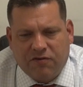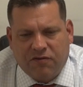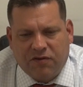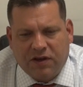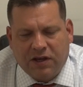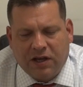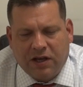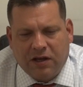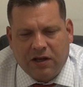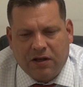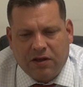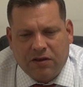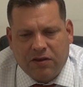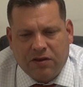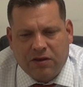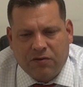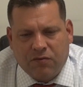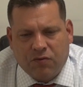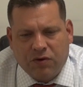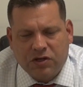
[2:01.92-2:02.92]
via
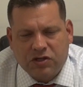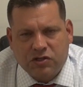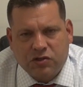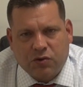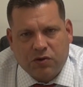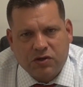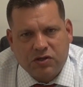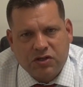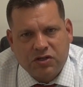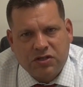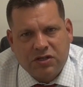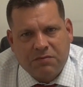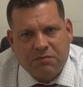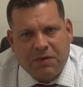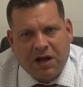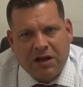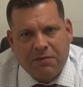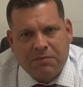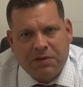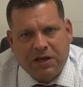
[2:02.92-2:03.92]
the resources that
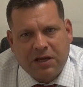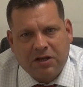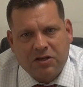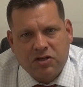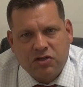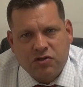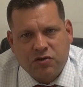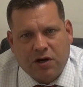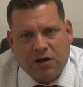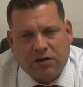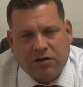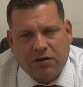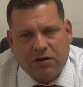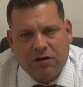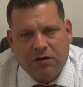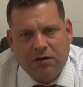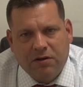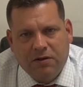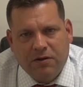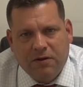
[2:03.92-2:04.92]
might be
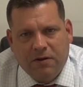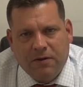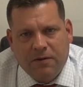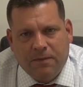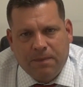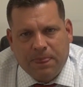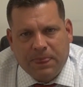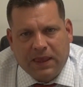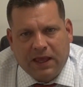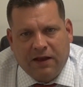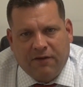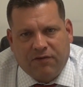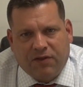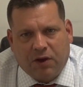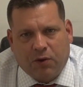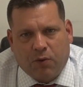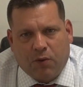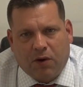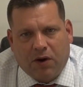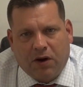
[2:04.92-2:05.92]
constructed if
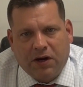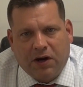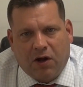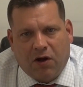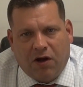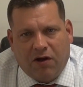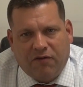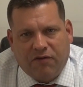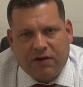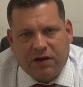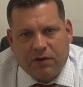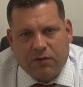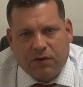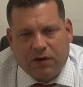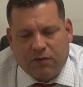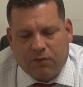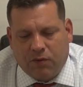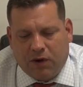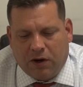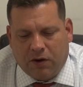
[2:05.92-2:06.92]
there were an offing
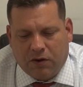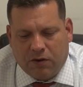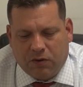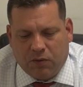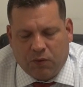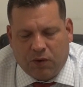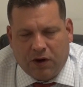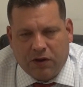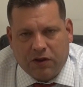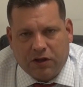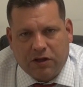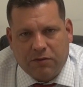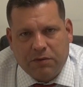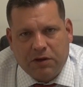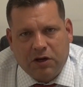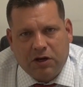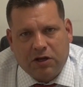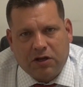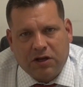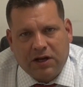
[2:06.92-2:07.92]
where the
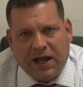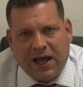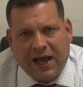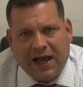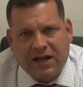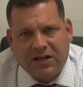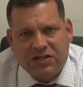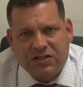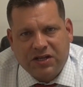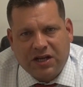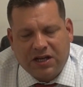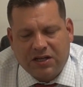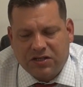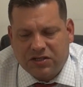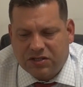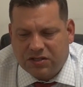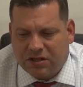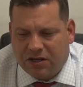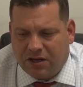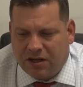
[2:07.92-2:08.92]
community could
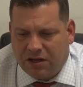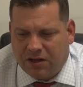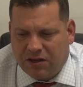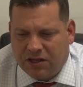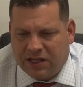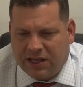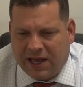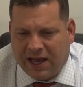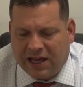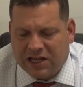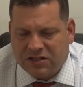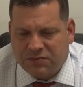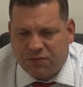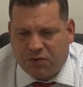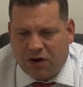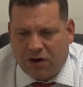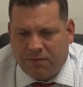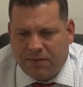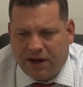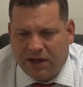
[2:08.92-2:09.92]
access the gas
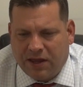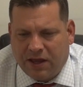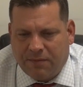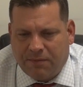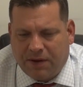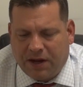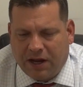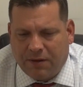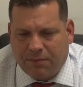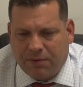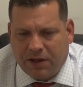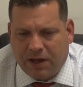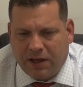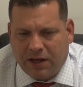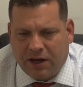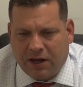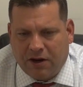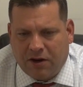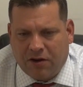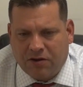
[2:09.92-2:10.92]
brought by that
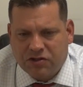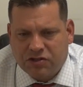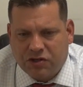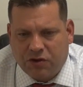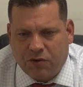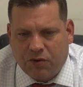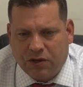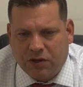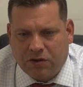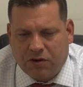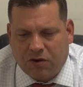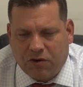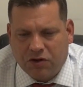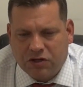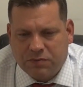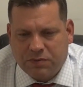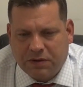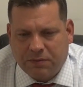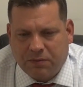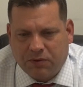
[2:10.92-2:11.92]
pipeline. I also
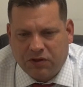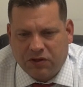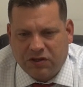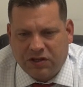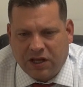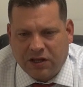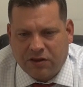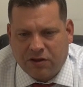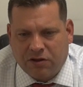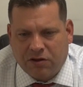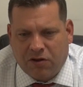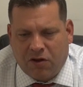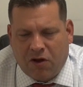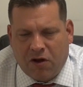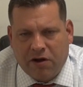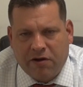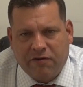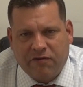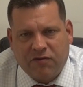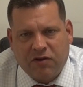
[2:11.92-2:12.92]
encourage people to take the
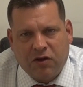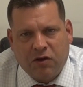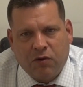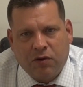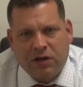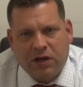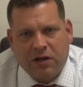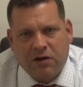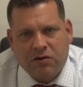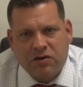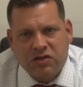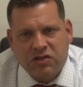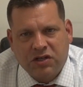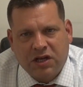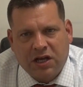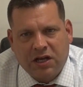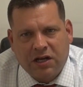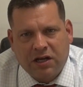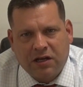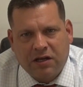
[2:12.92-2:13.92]
long view and
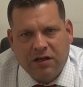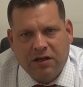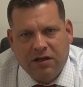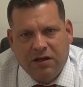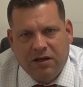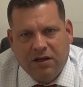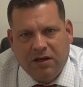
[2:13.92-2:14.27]
understanding